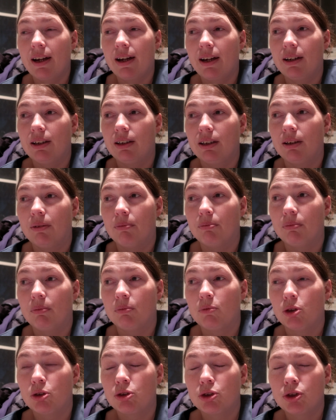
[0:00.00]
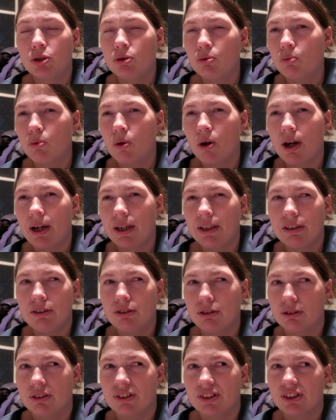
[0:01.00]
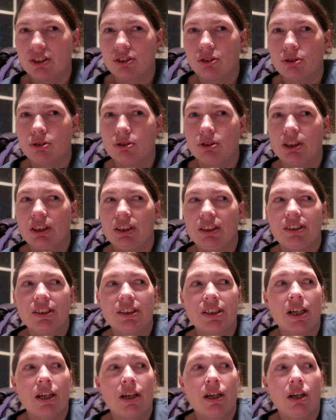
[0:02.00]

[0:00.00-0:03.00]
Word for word: Um, not sure why he chose these two kids